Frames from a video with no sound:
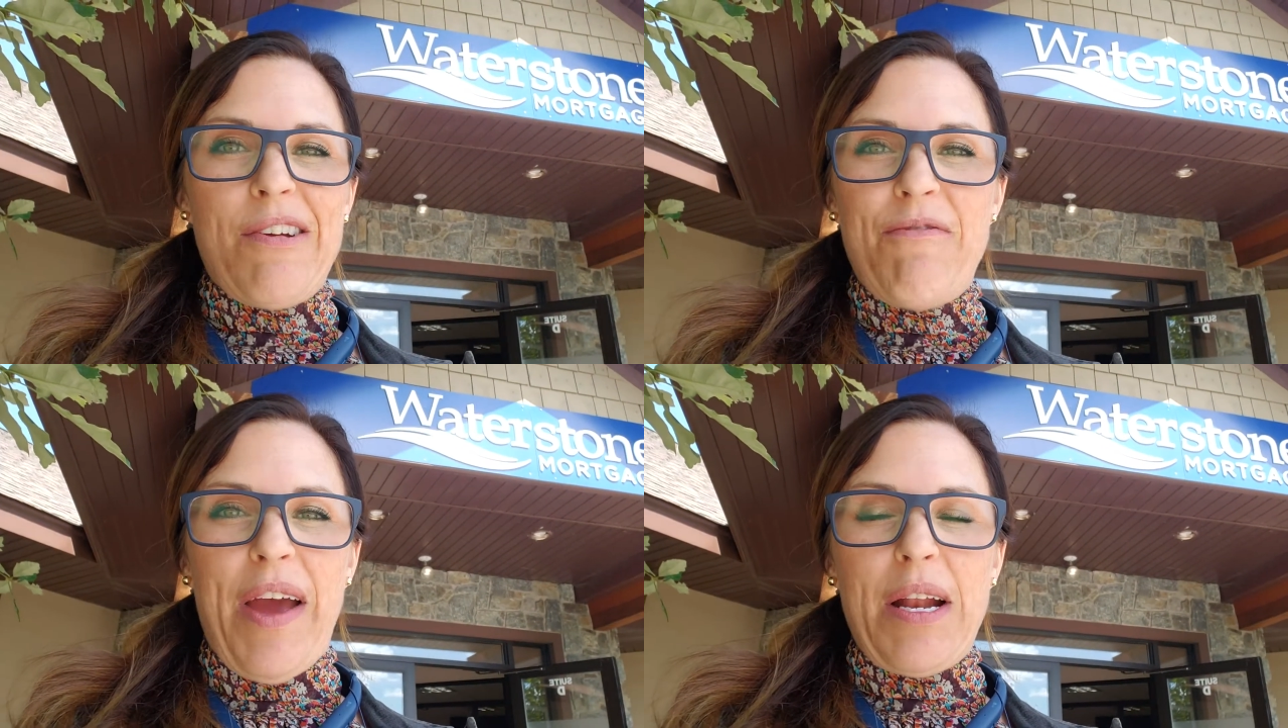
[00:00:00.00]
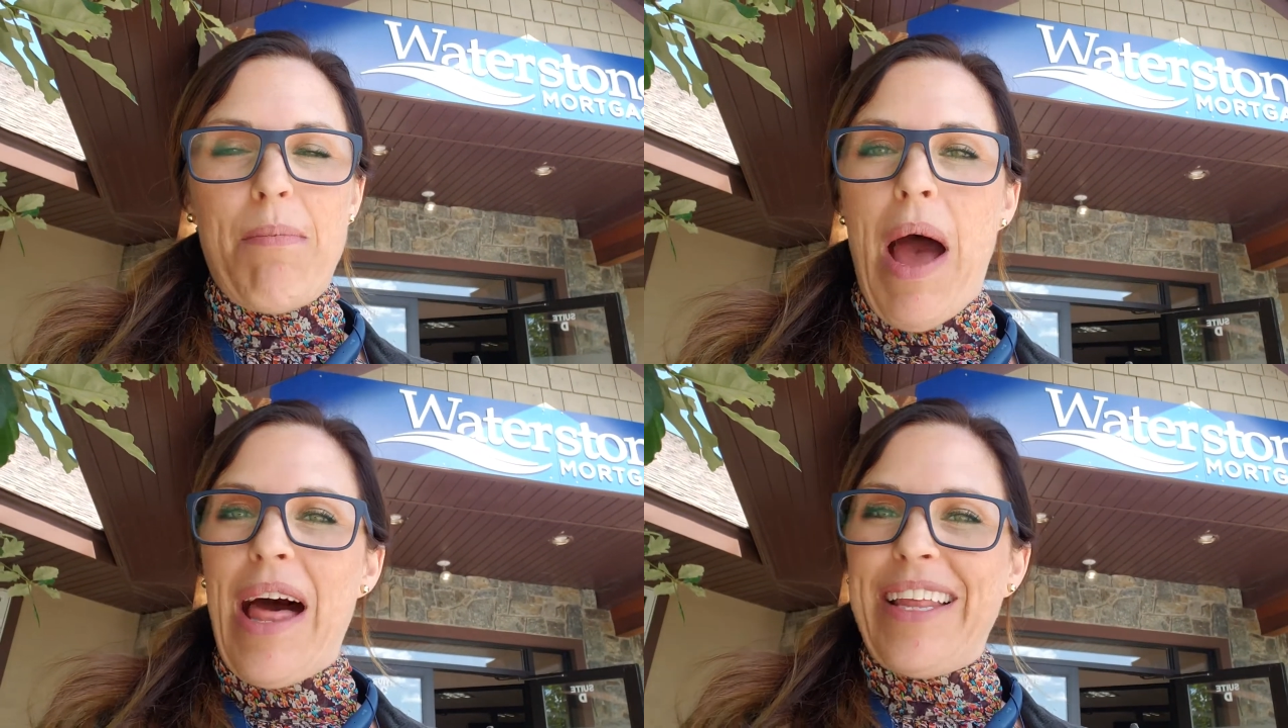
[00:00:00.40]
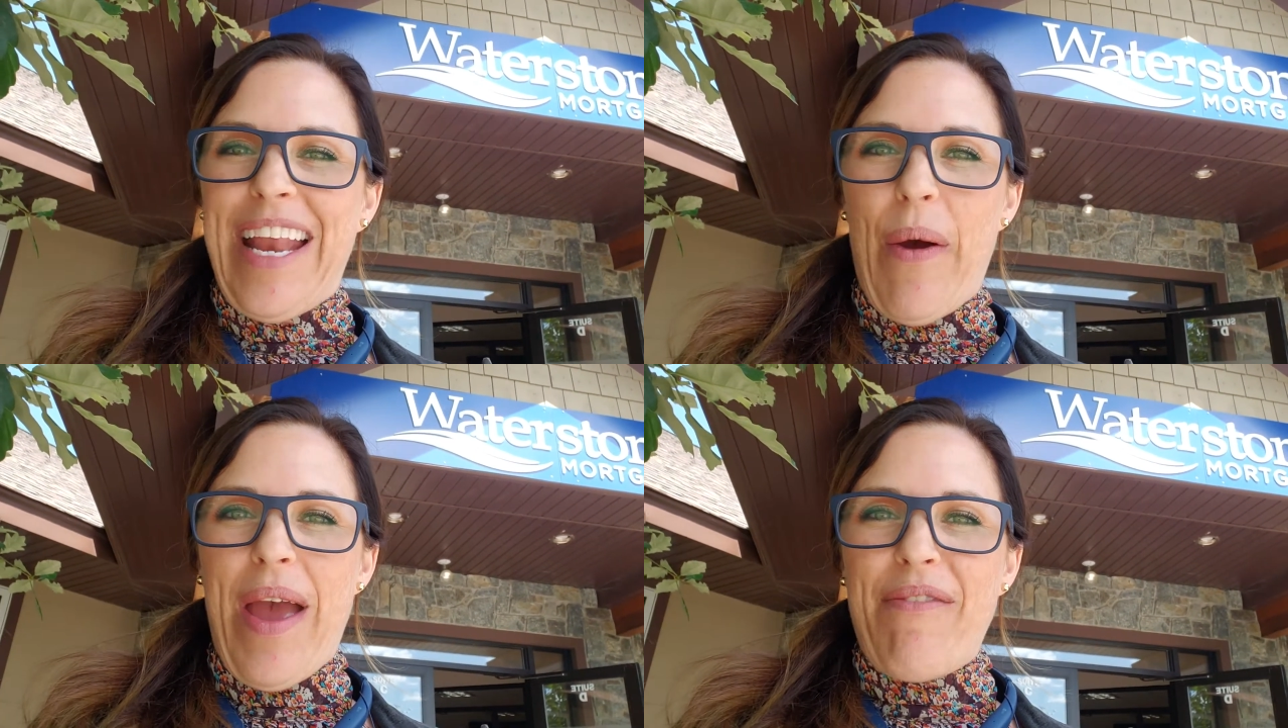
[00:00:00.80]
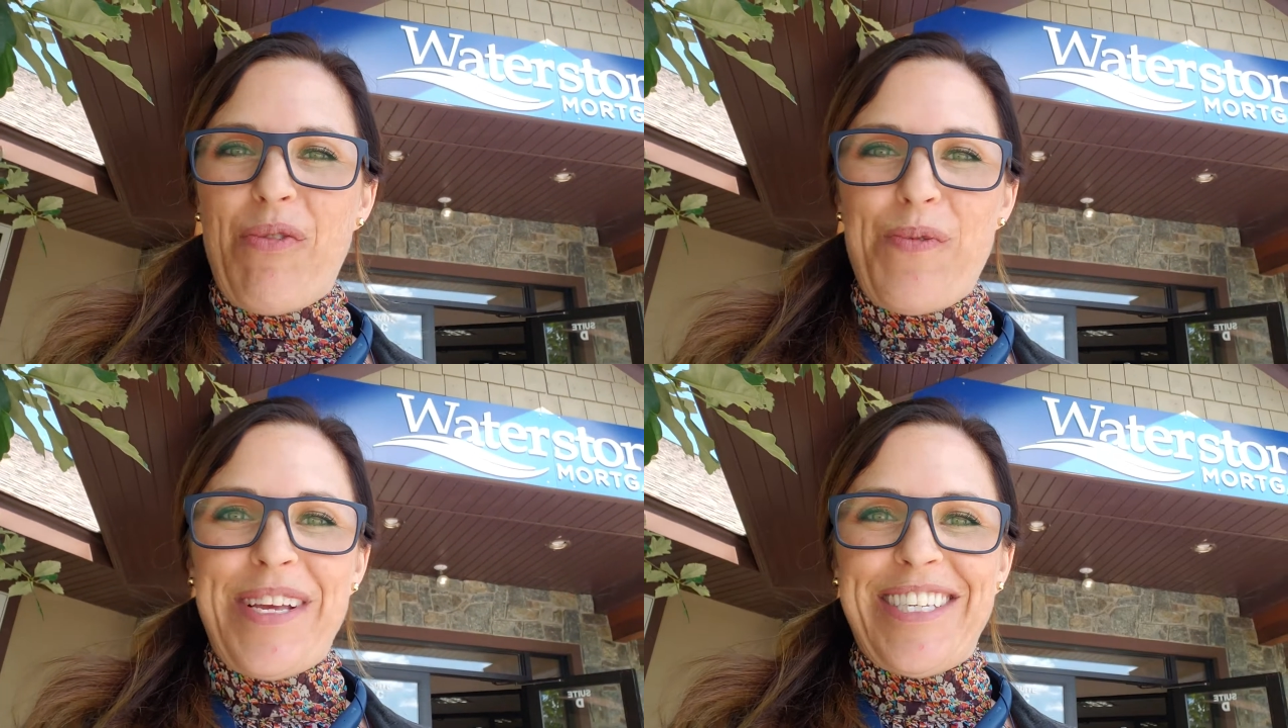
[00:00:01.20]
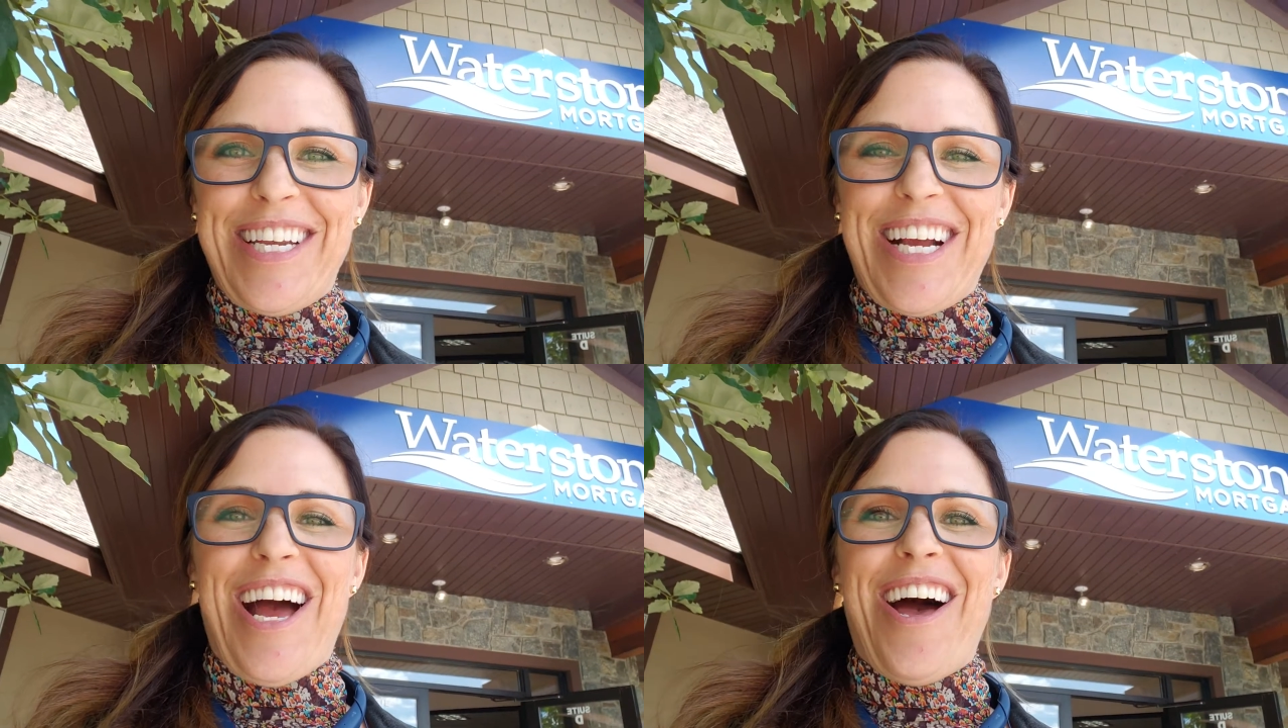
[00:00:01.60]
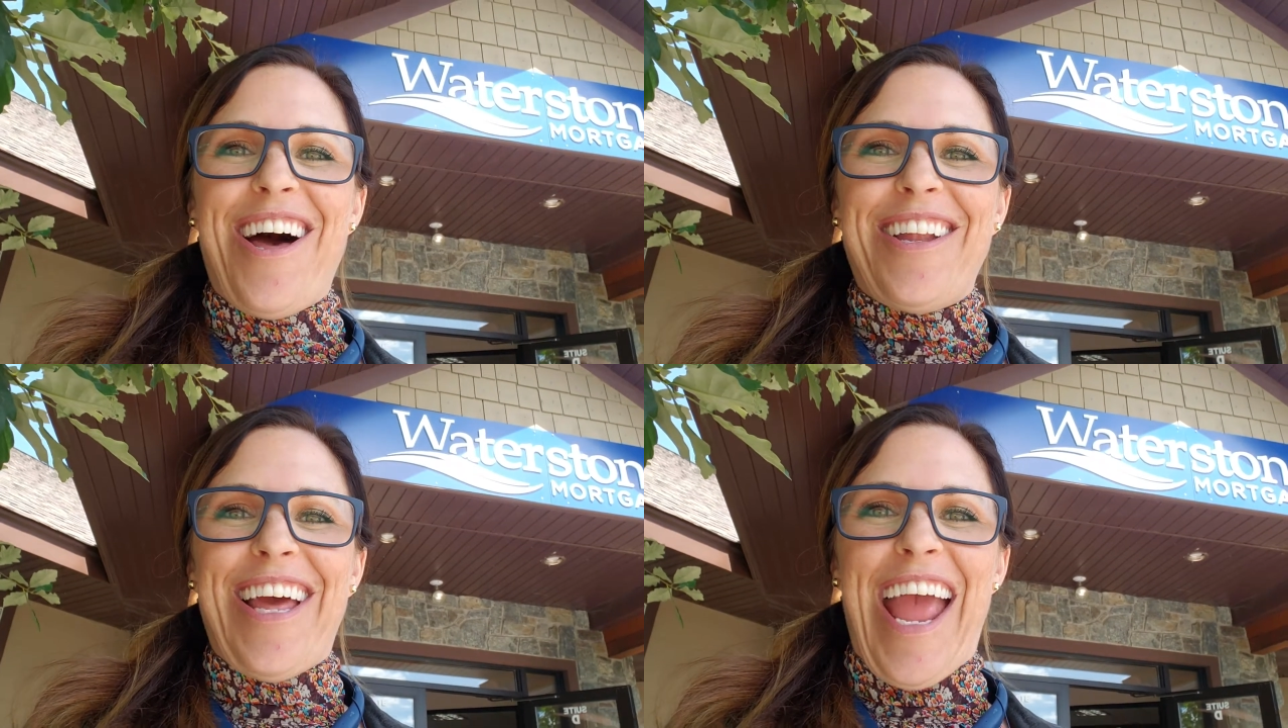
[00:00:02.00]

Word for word: invite them all, and now I have a reason to call.